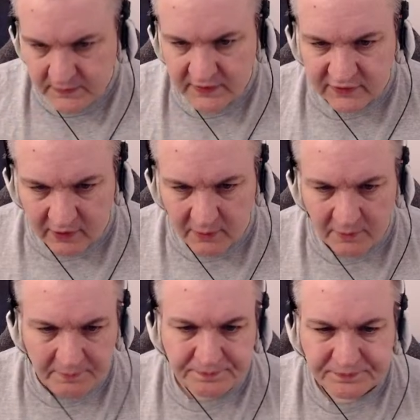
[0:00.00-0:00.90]
so
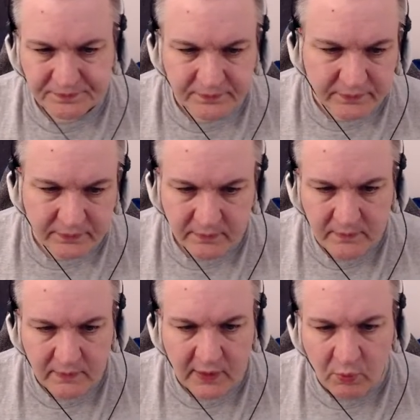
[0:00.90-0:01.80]

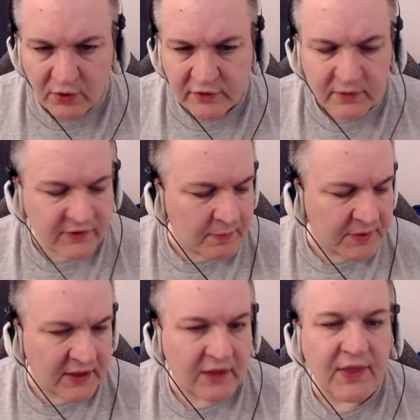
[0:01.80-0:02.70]
we'll do something
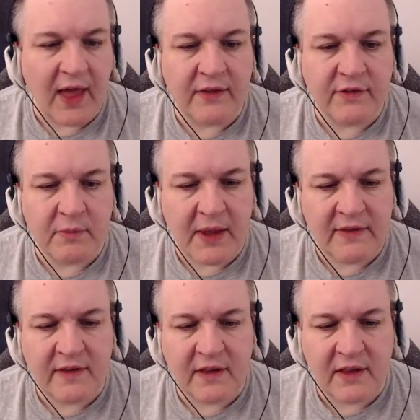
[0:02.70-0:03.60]
like that. So
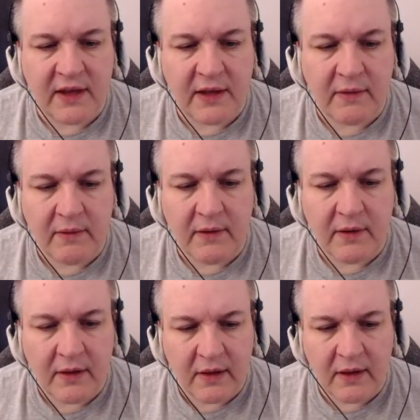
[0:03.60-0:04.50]

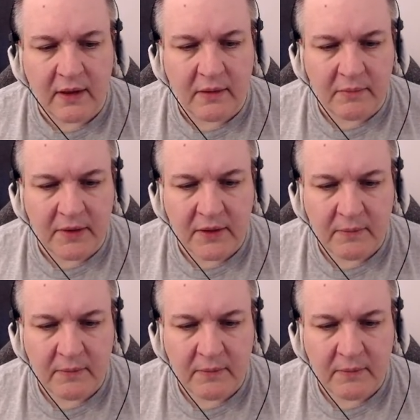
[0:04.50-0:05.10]
um,